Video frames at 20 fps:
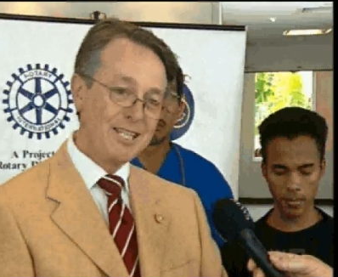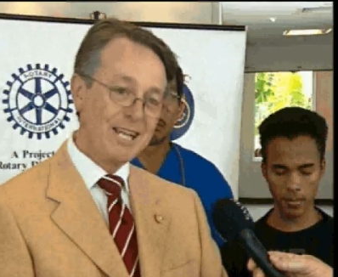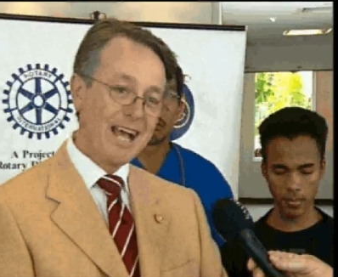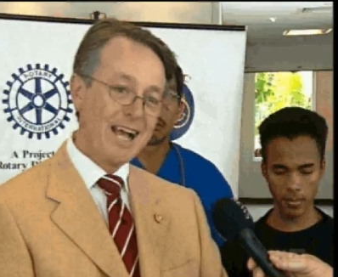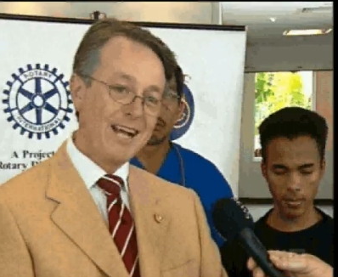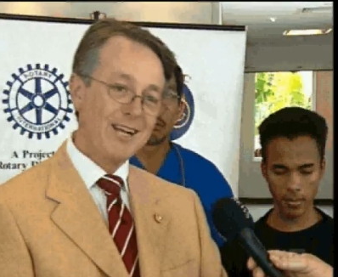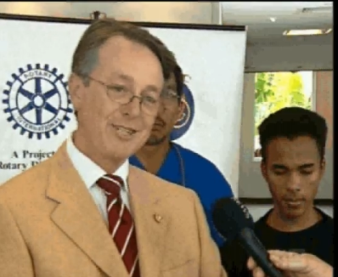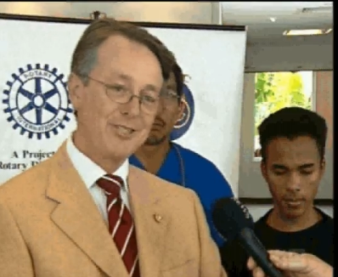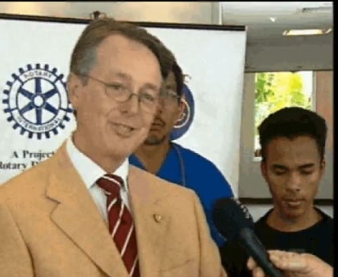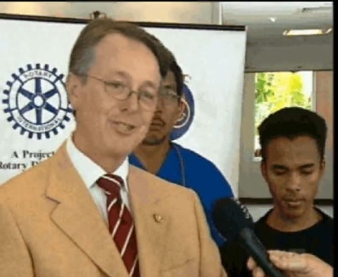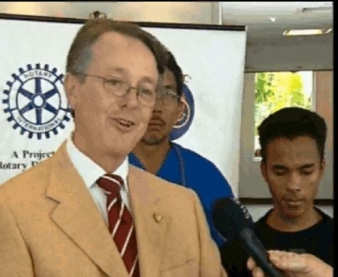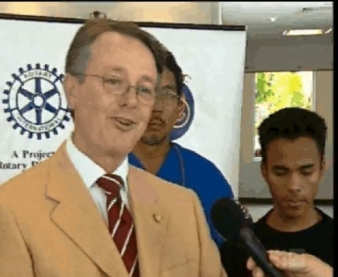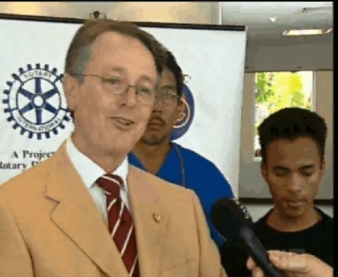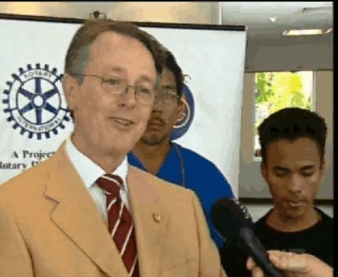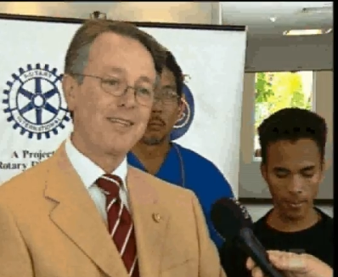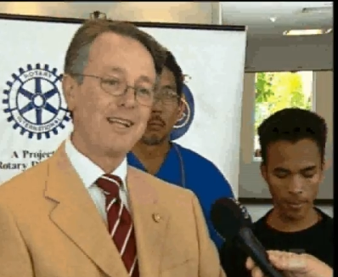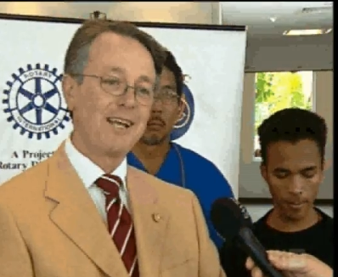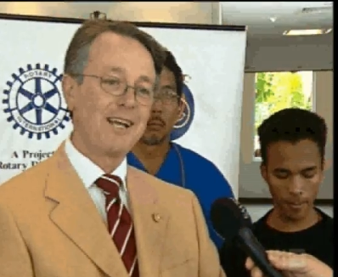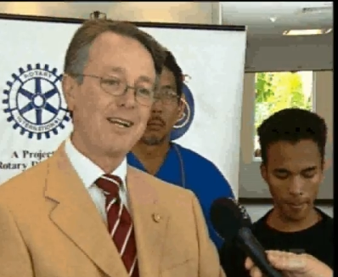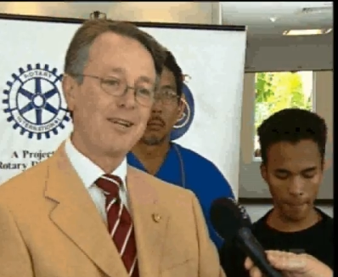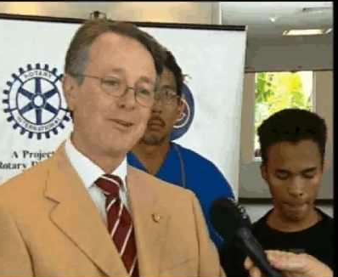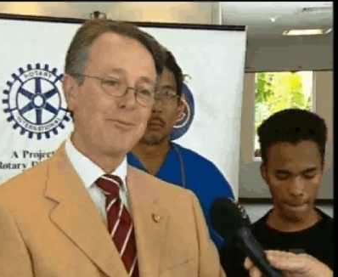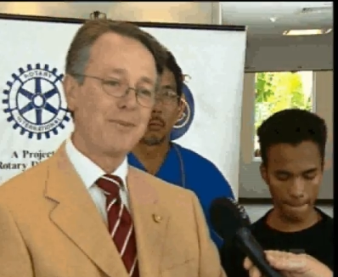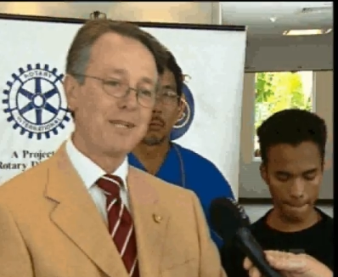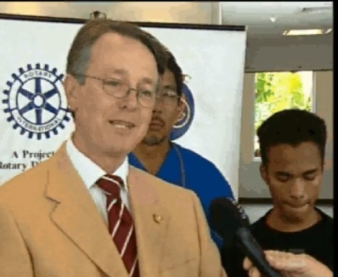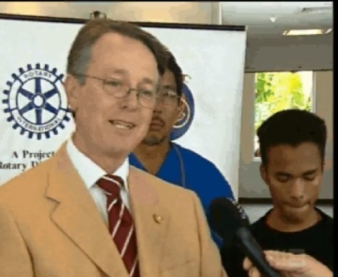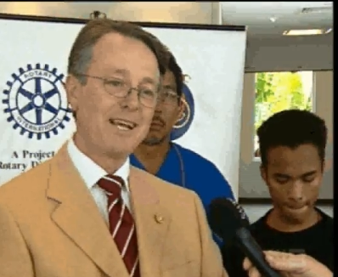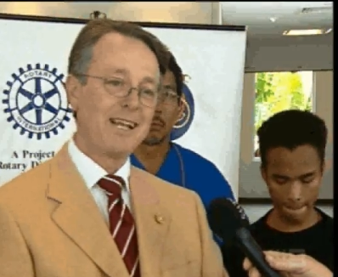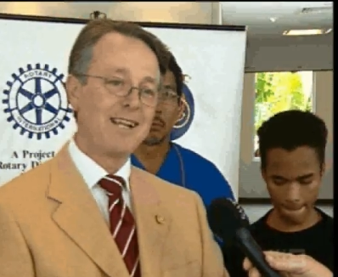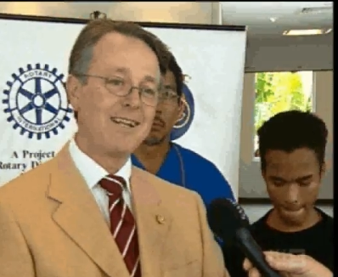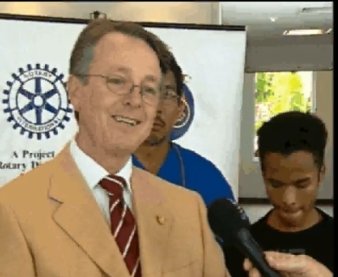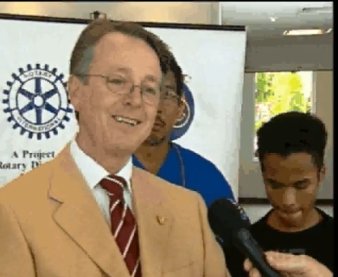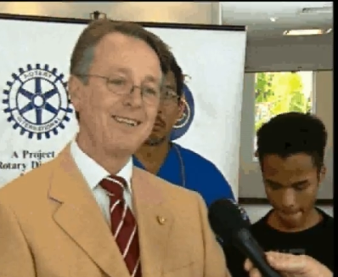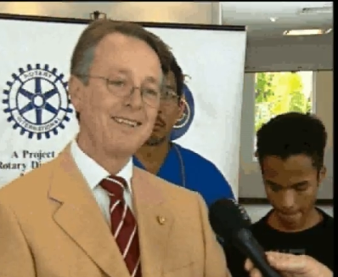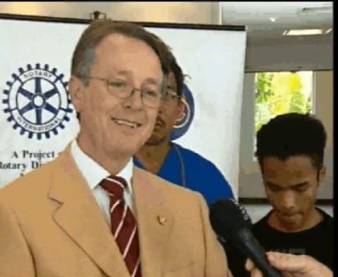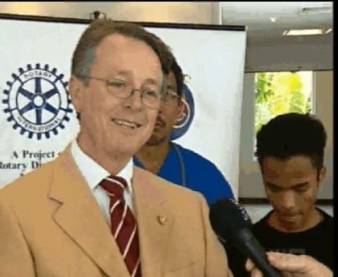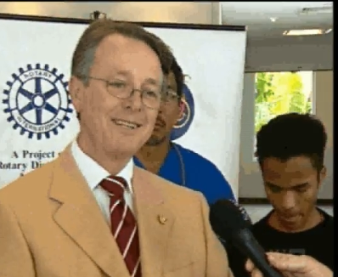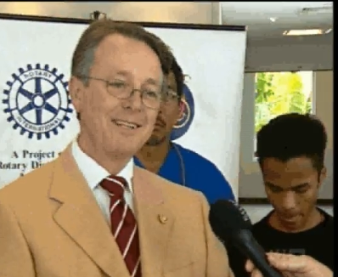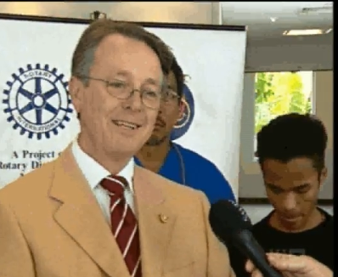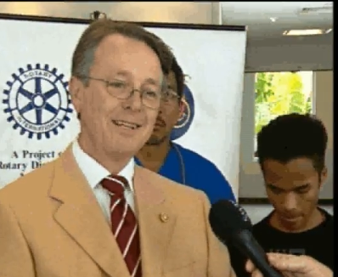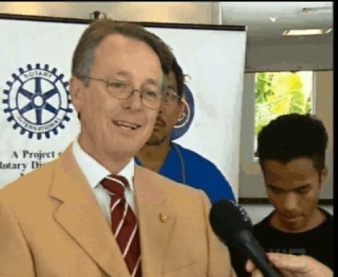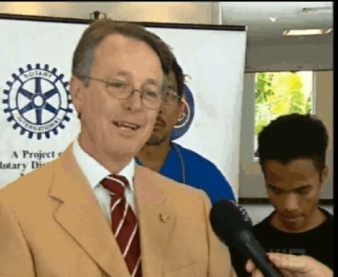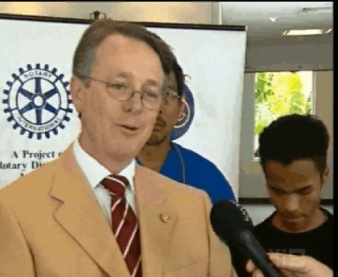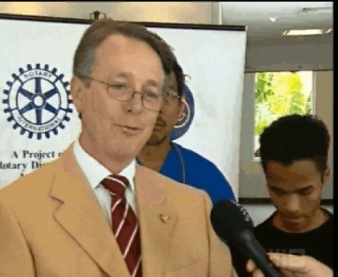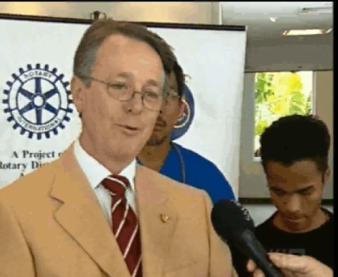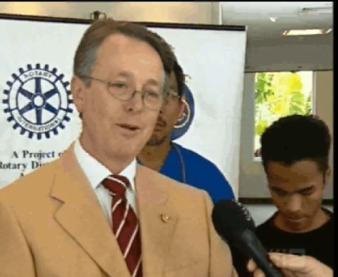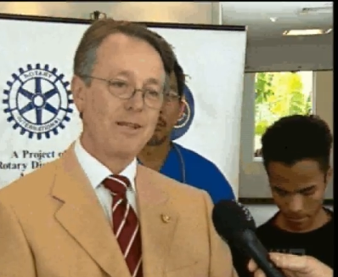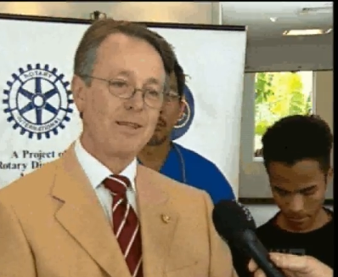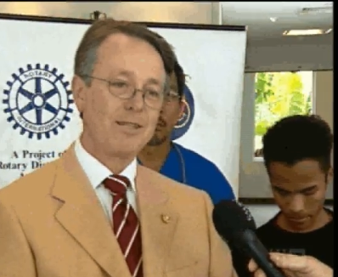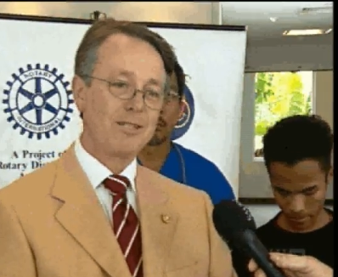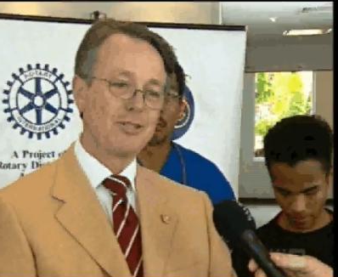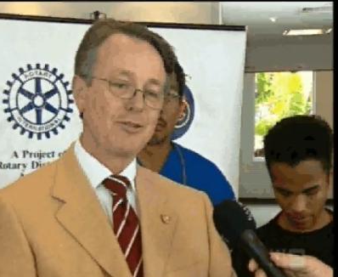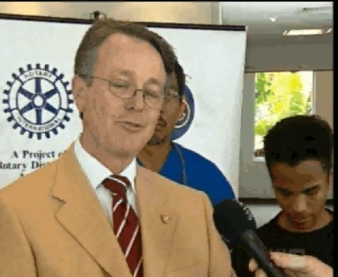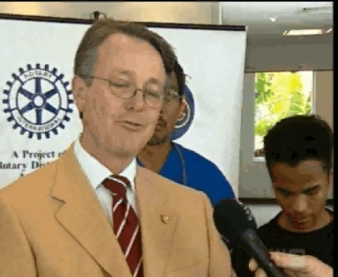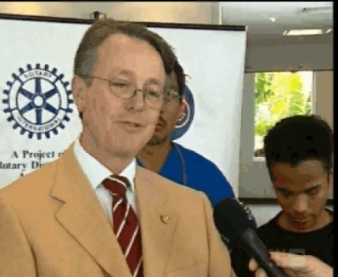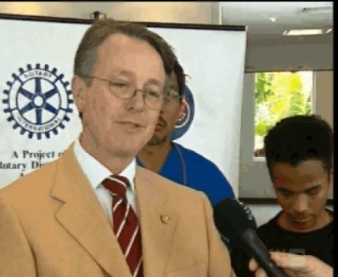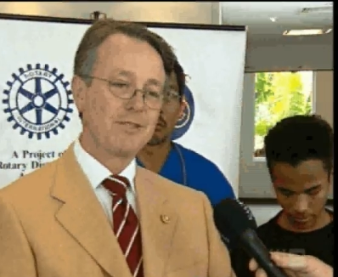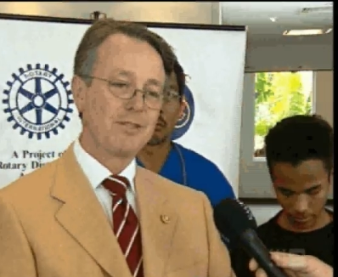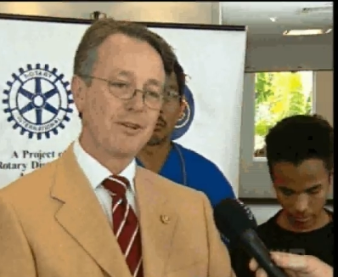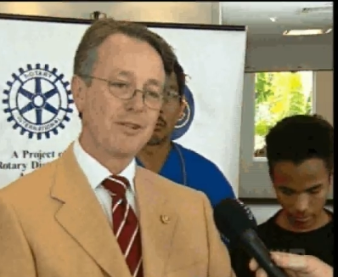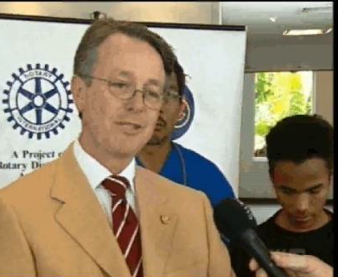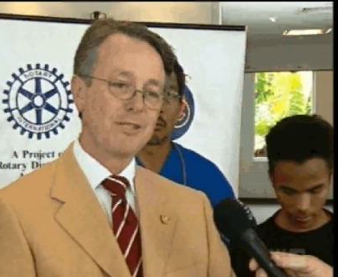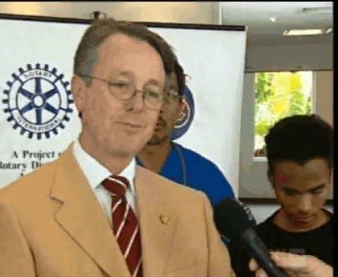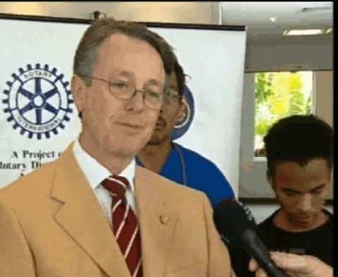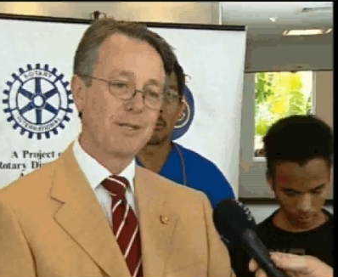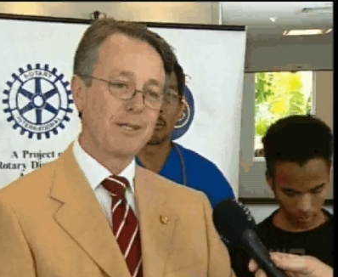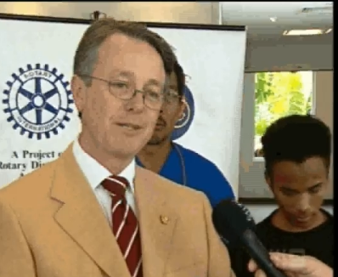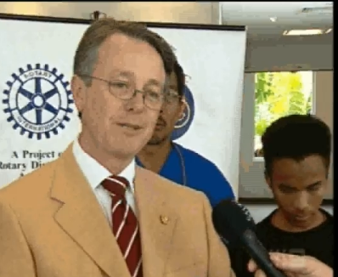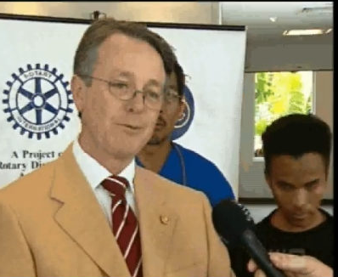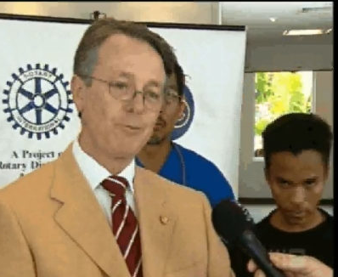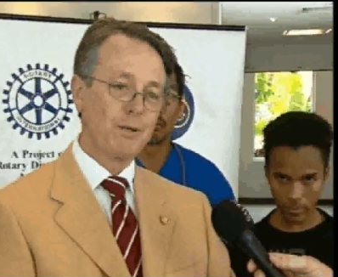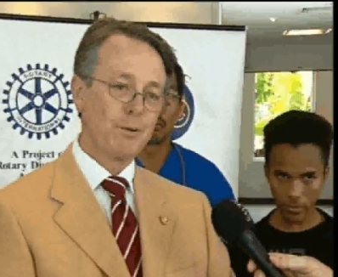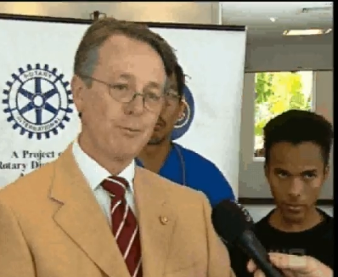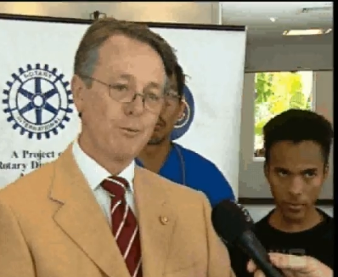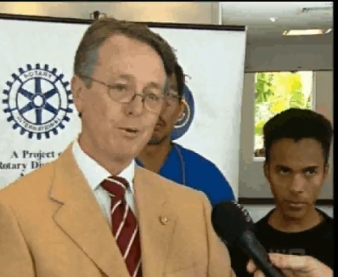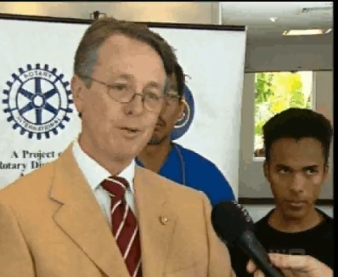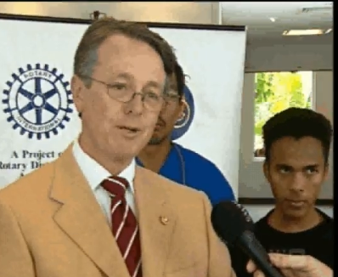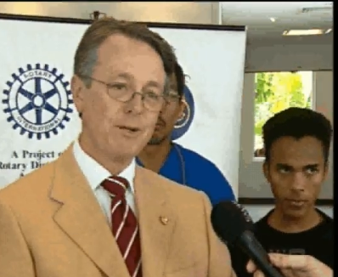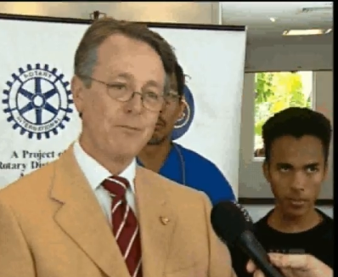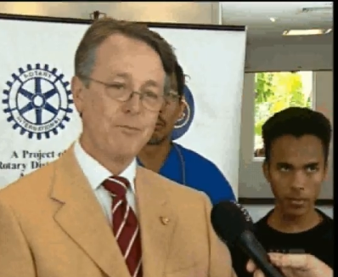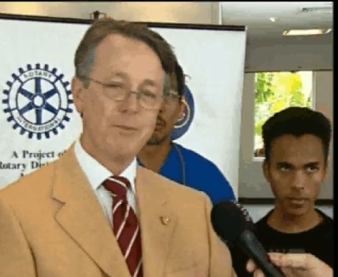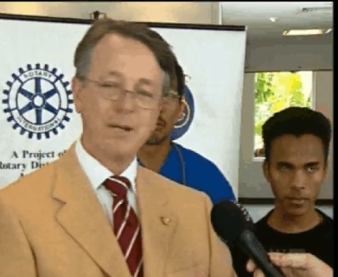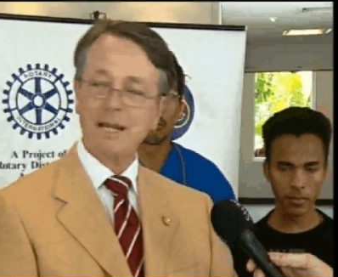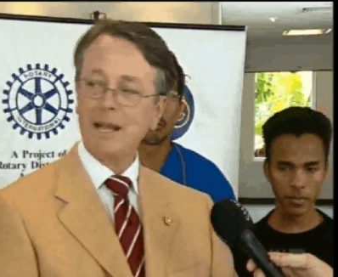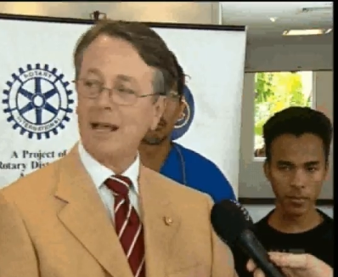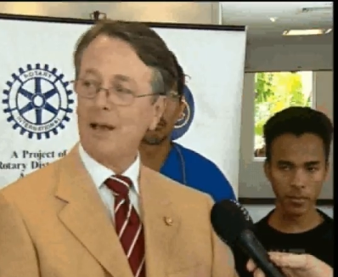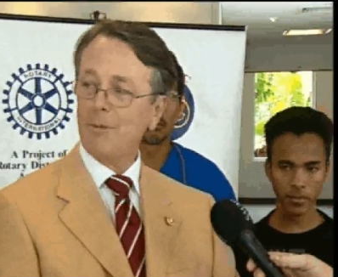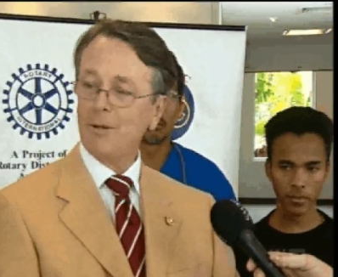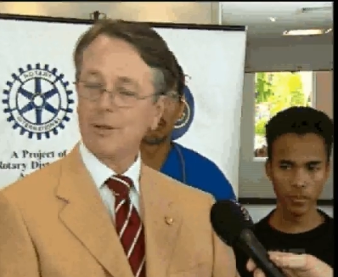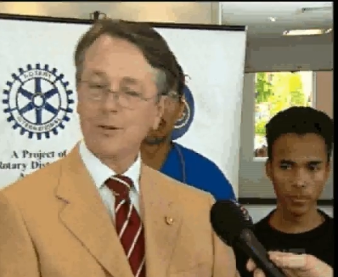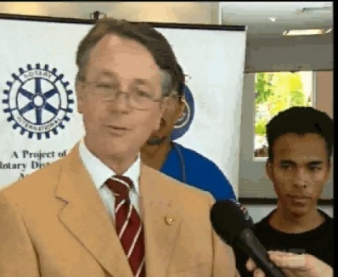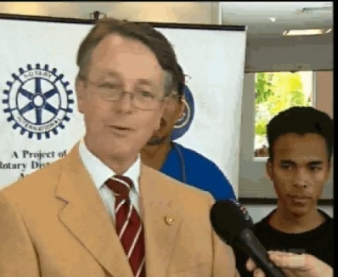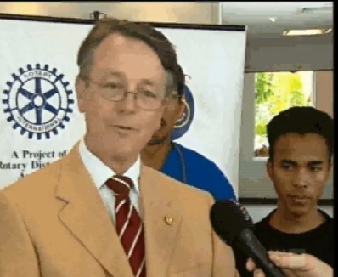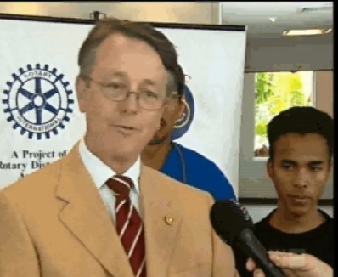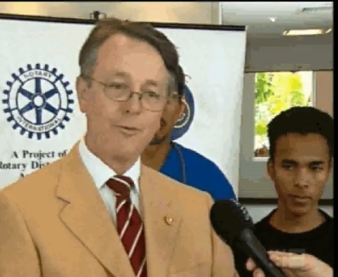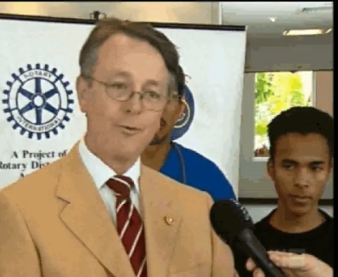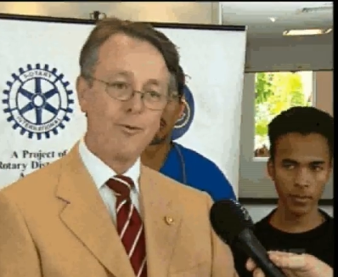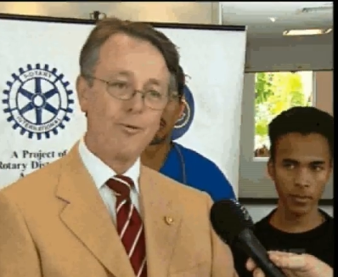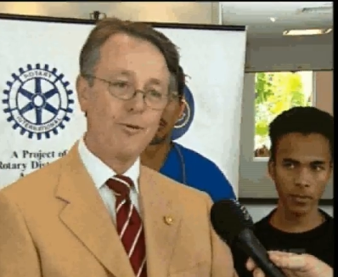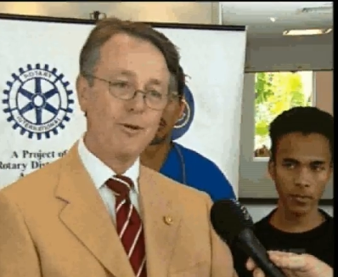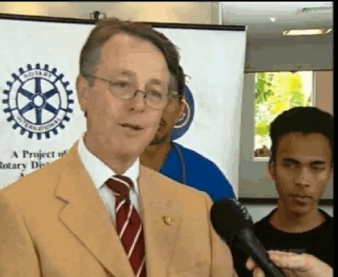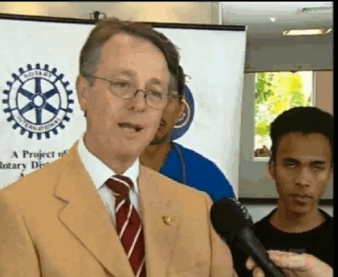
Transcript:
Speaker 1: younger child now can be done one of the children's hospital that we wouldn't have been able to afford